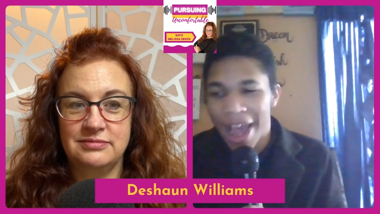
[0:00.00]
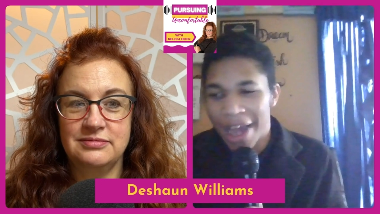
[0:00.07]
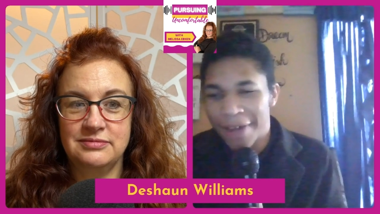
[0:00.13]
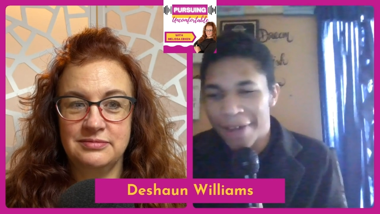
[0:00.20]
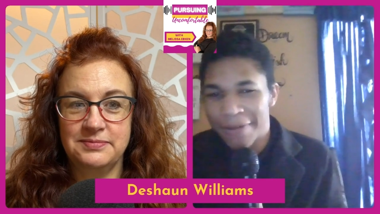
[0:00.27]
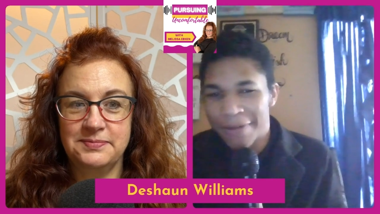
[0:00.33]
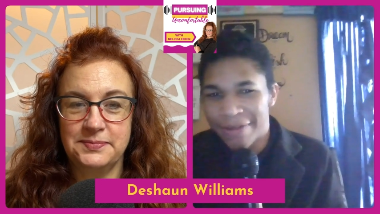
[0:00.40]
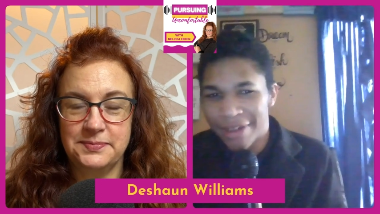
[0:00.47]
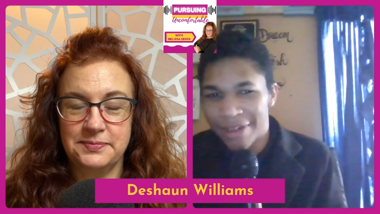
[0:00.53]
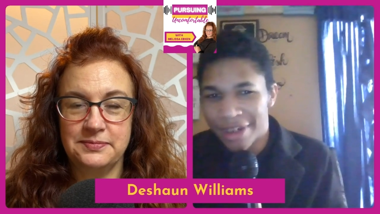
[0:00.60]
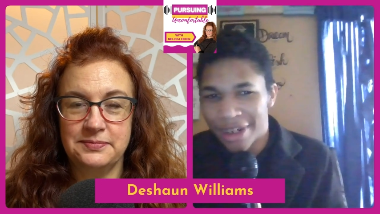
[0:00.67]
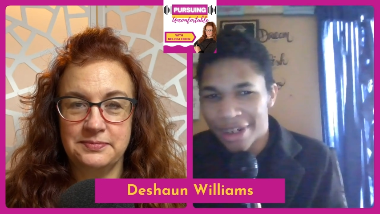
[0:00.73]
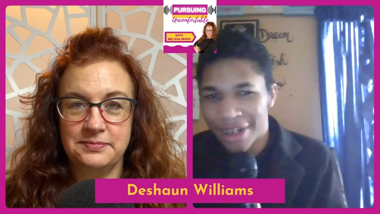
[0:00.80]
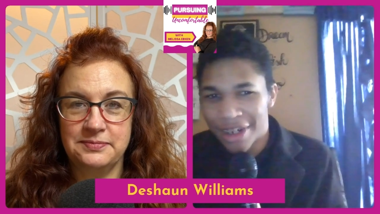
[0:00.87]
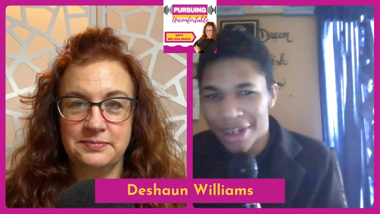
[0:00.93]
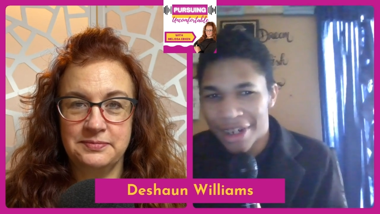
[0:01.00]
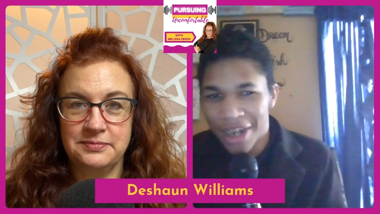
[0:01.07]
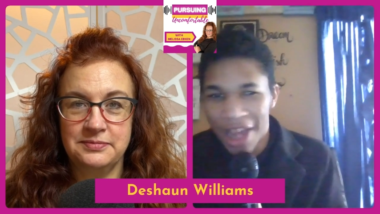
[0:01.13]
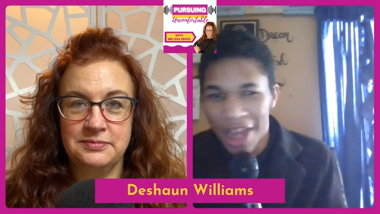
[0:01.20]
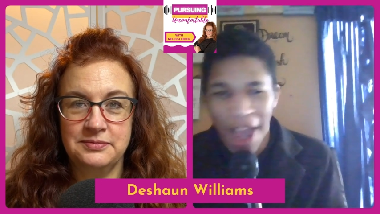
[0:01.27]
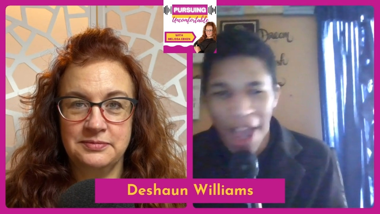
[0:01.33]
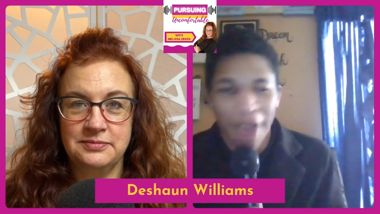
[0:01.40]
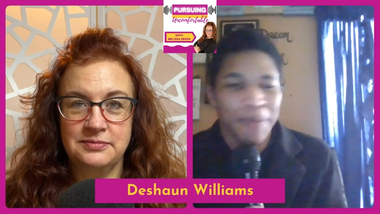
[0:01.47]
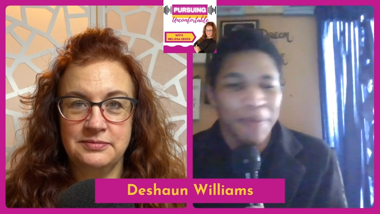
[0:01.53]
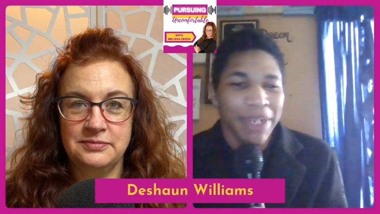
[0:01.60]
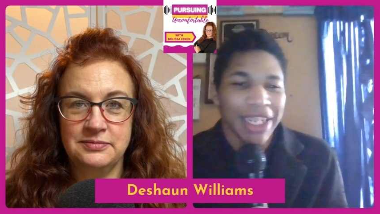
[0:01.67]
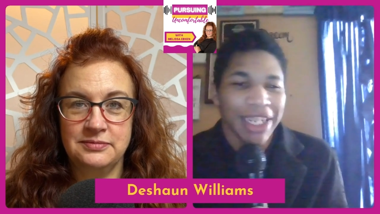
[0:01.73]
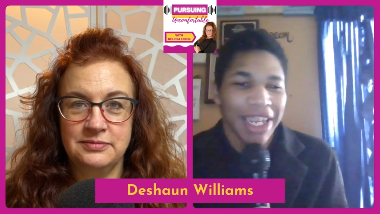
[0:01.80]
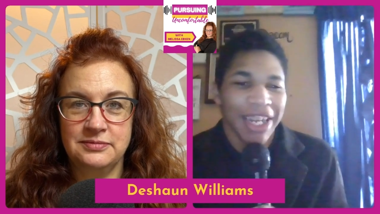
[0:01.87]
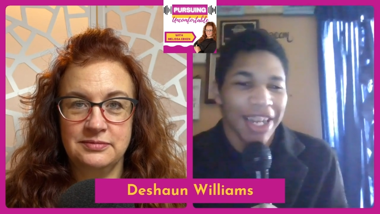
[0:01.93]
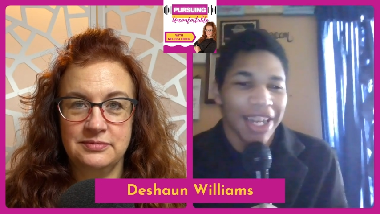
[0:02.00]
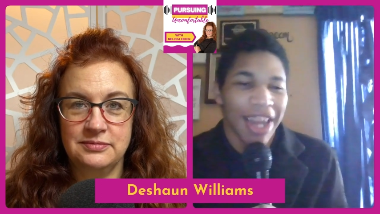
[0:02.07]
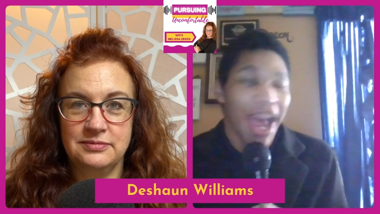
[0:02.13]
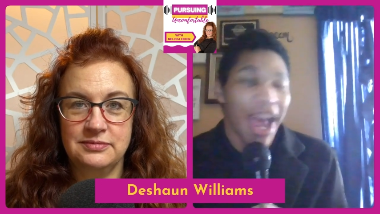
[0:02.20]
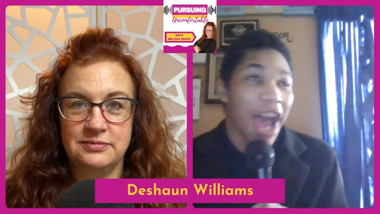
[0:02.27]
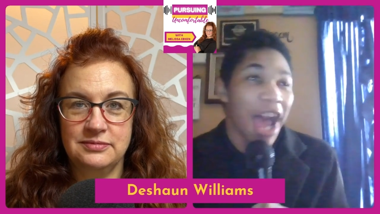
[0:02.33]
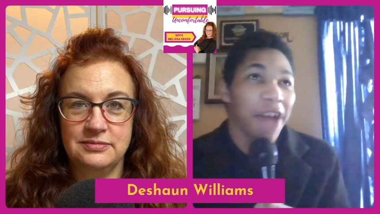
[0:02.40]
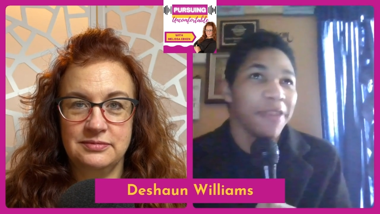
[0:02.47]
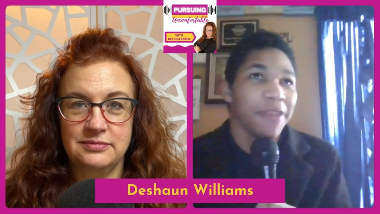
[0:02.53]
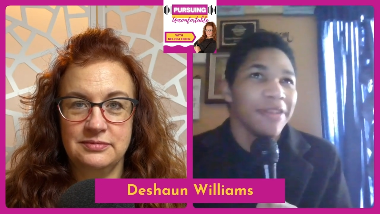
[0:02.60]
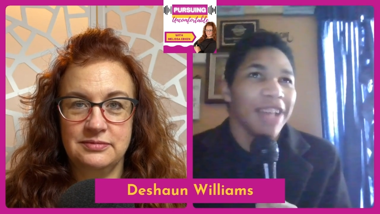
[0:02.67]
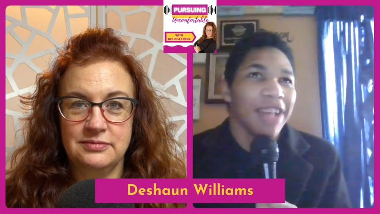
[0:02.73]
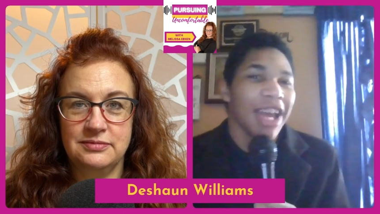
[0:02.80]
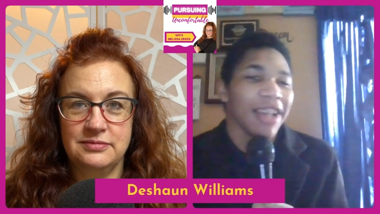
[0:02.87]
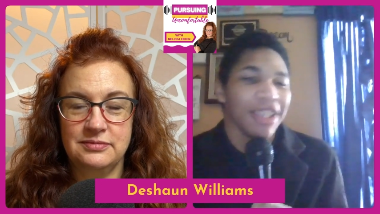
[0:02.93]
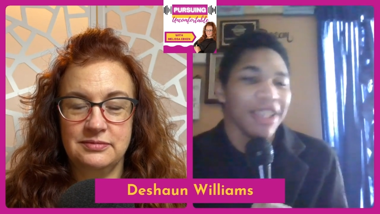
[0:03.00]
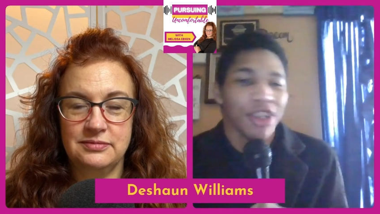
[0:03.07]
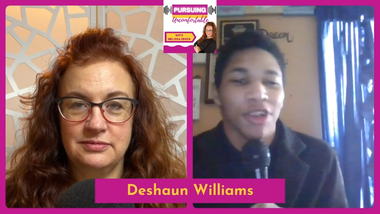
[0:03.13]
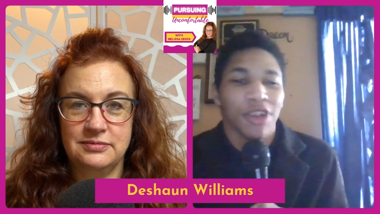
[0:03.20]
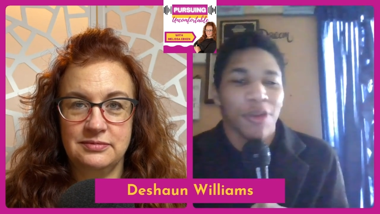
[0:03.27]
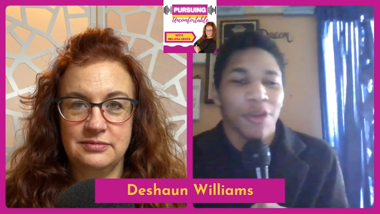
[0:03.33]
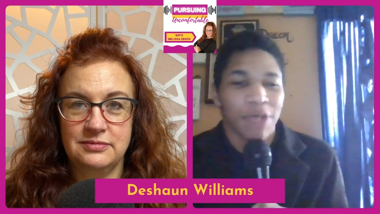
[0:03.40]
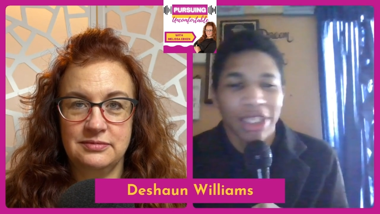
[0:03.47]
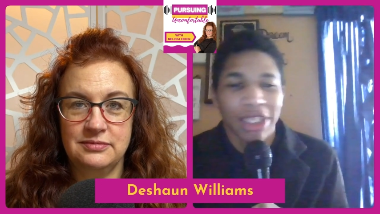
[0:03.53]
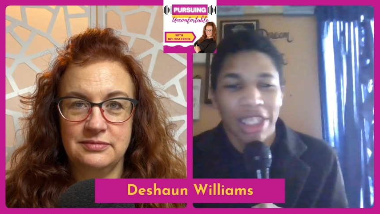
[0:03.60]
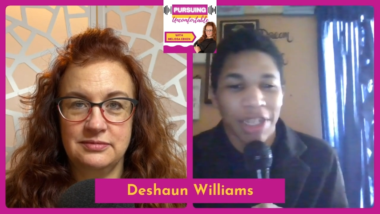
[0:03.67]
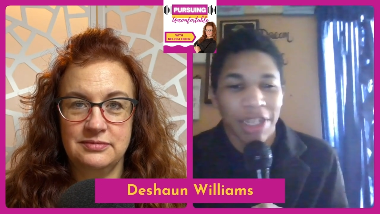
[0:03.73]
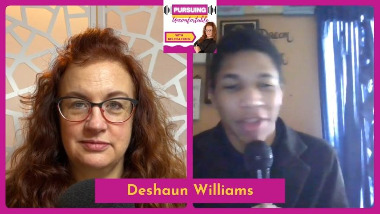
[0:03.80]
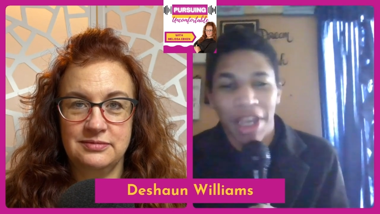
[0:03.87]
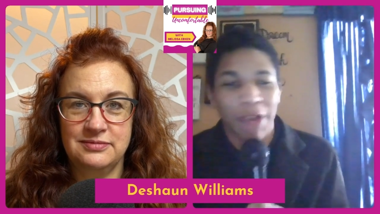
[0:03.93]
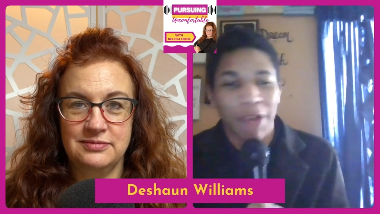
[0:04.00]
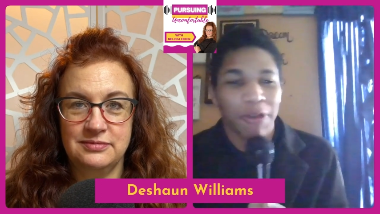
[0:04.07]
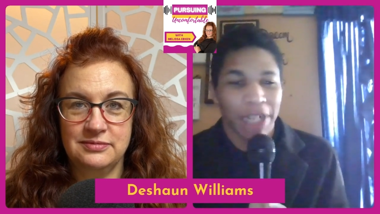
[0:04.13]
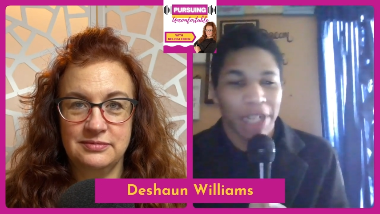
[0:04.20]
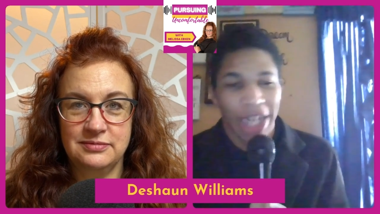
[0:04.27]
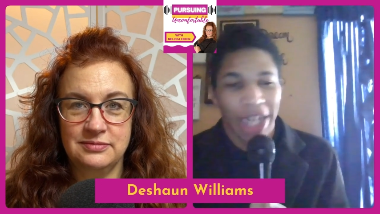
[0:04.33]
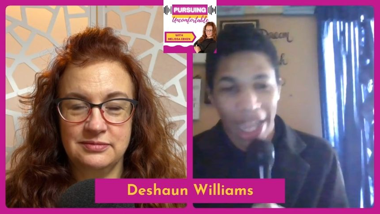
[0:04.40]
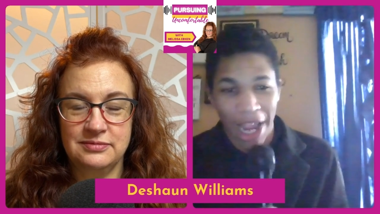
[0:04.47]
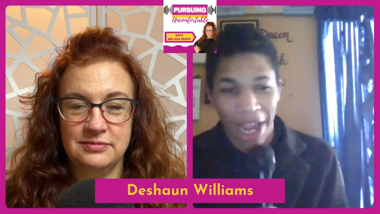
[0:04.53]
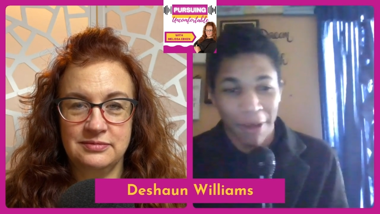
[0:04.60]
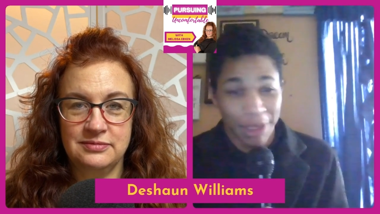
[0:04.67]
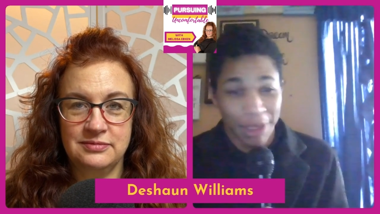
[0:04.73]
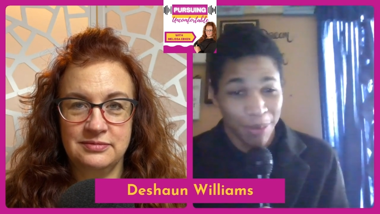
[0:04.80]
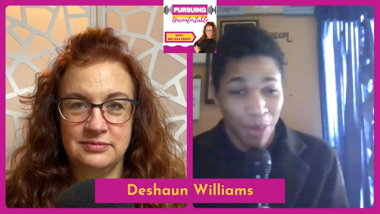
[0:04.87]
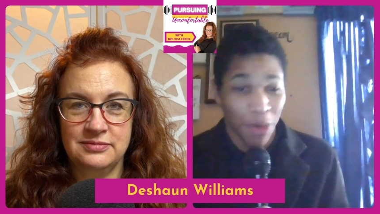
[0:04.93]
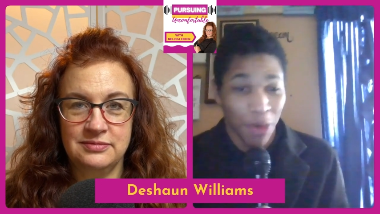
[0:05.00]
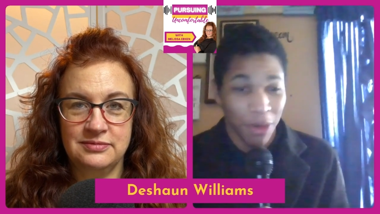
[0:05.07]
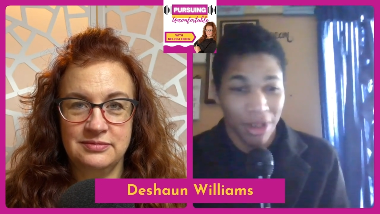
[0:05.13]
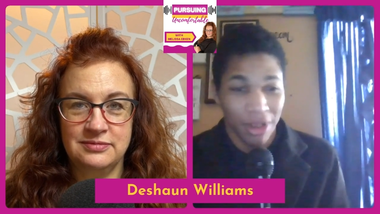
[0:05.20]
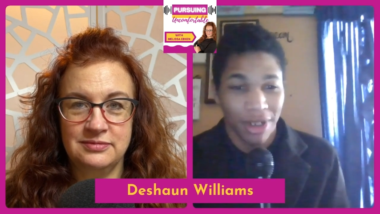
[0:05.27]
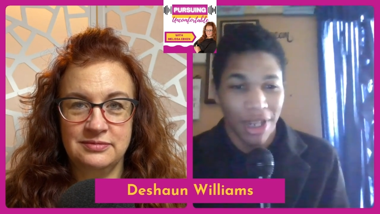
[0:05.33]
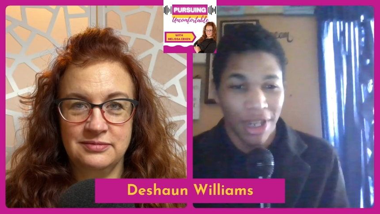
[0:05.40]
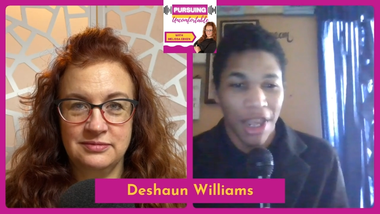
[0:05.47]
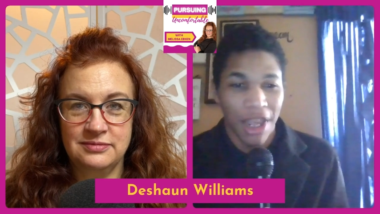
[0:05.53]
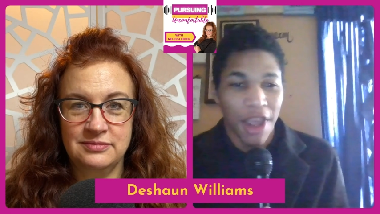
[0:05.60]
Speaker 1: I've... Mm-hmm. I've been getting, I had literally received help from the day I was born